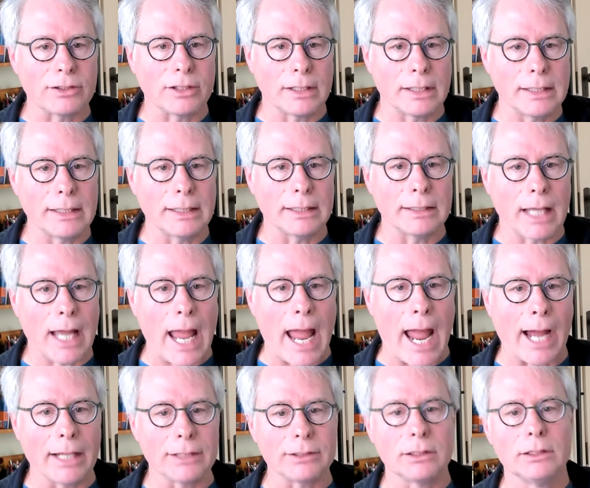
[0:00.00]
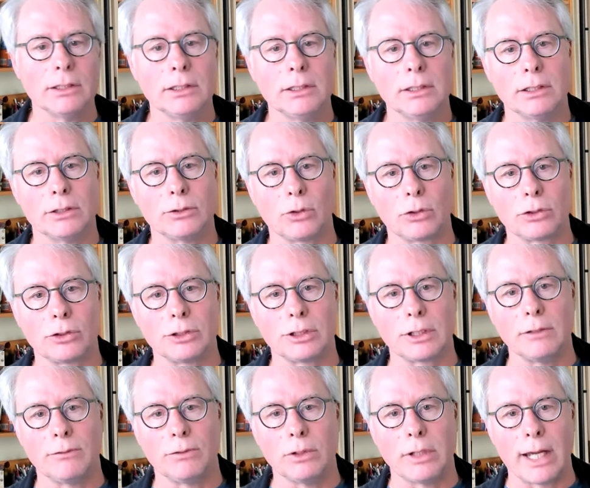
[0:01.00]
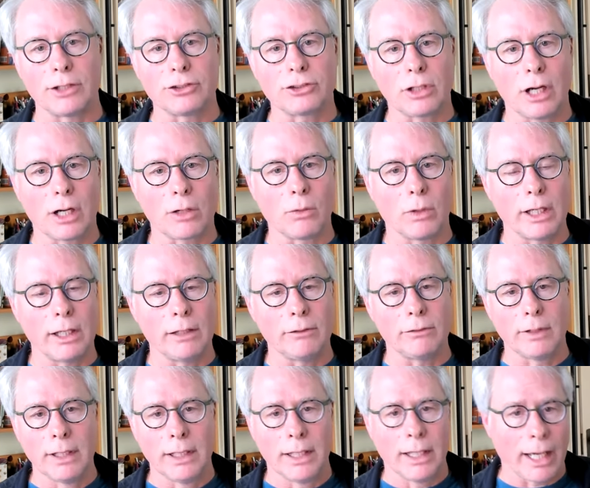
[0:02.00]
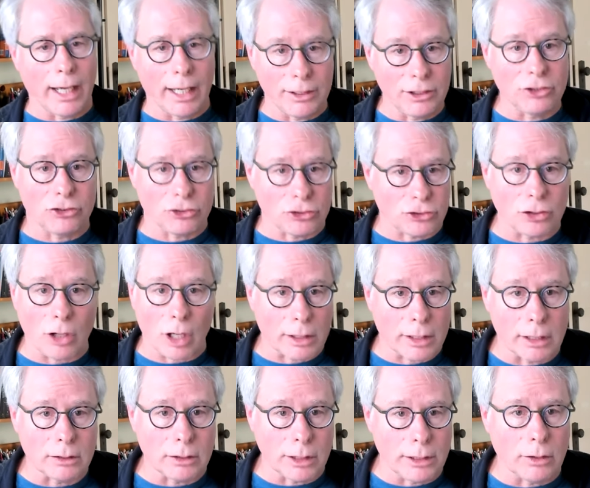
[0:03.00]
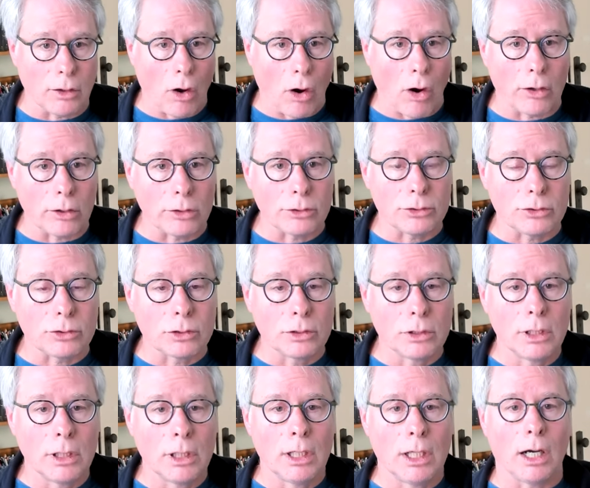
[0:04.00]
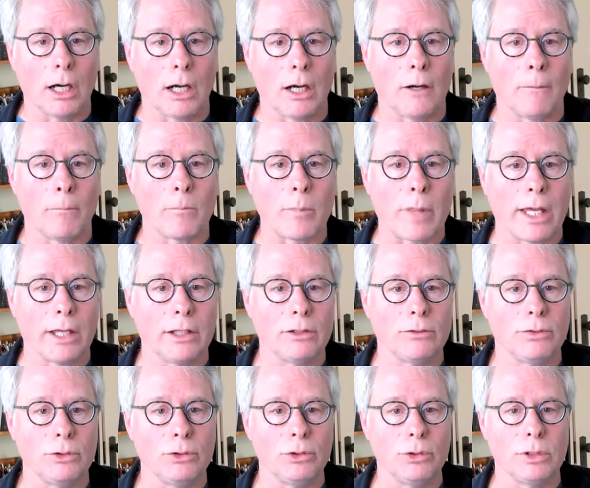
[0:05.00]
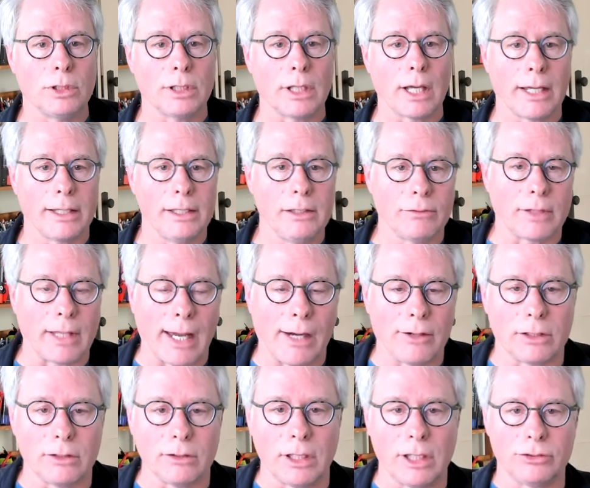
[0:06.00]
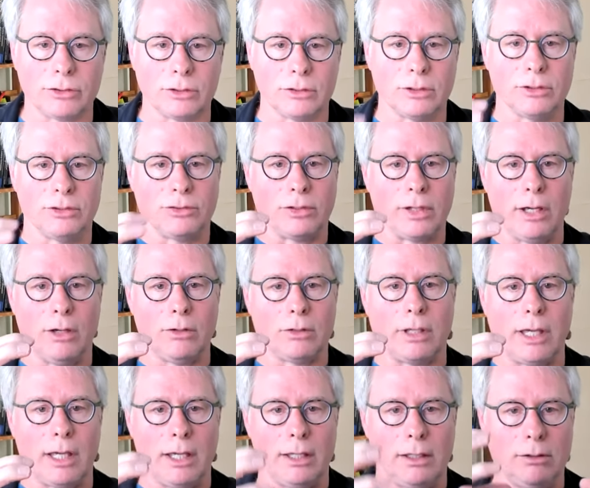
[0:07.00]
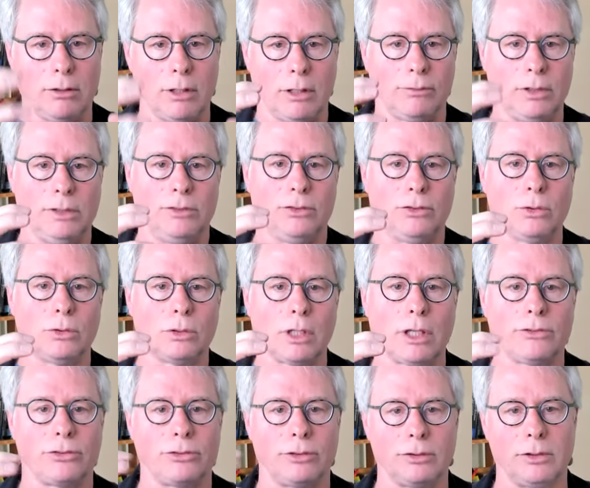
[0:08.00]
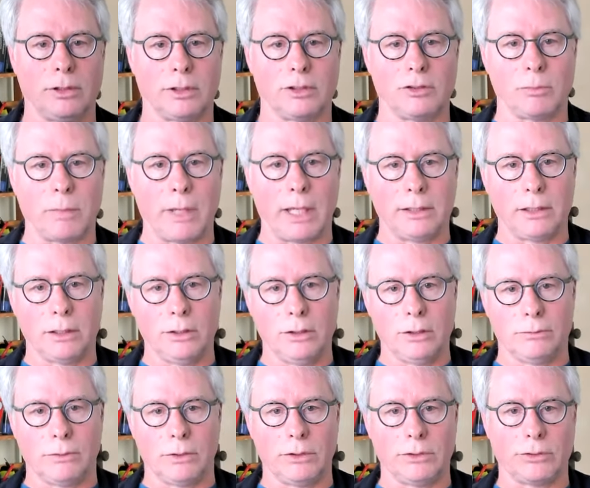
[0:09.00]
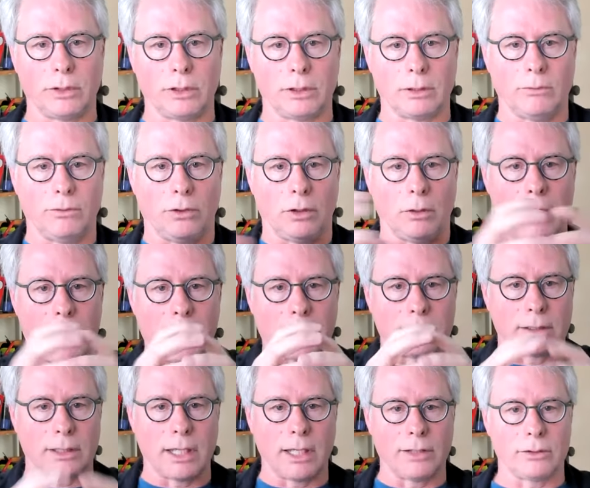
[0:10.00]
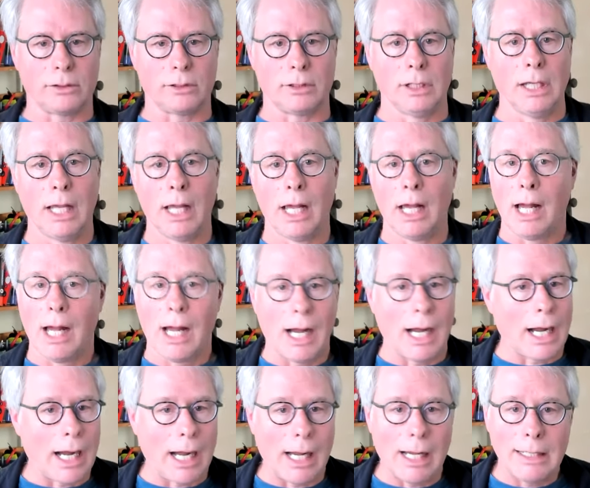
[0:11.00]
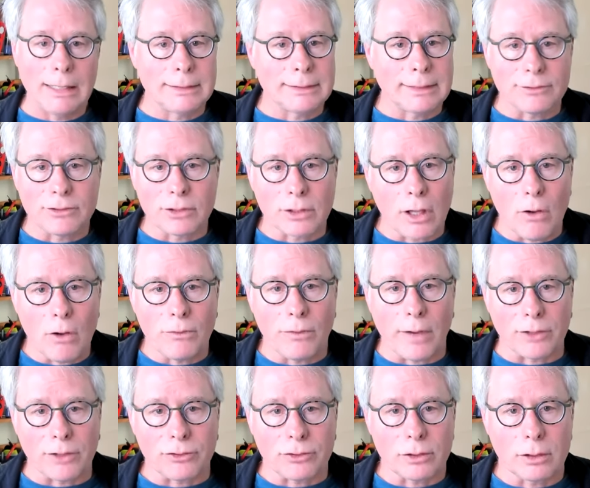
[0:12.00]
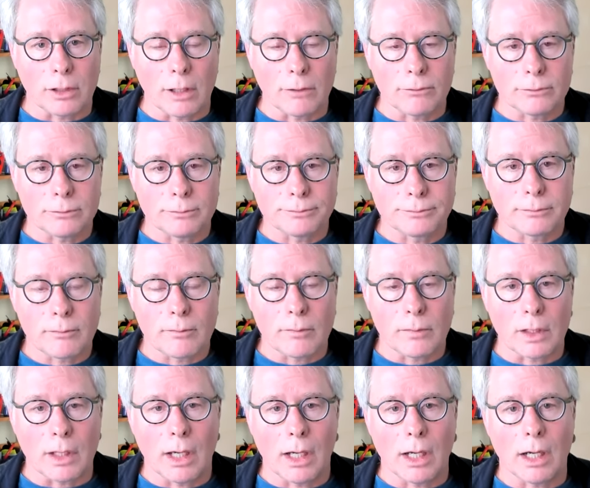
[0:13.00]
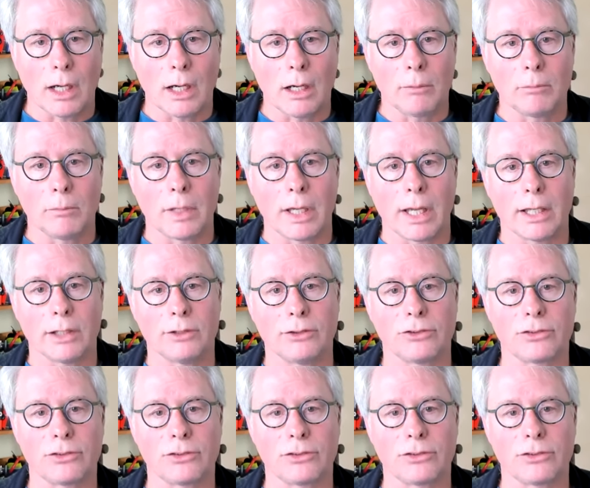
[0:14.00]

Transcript: to hit at in order to give you that shock wave, and it's shockingly large. Um, and if you do the naive calculation, to say, okay, you have these two clusters in expanding universe, let them fall back together, it doesn't go fast enough. Um, and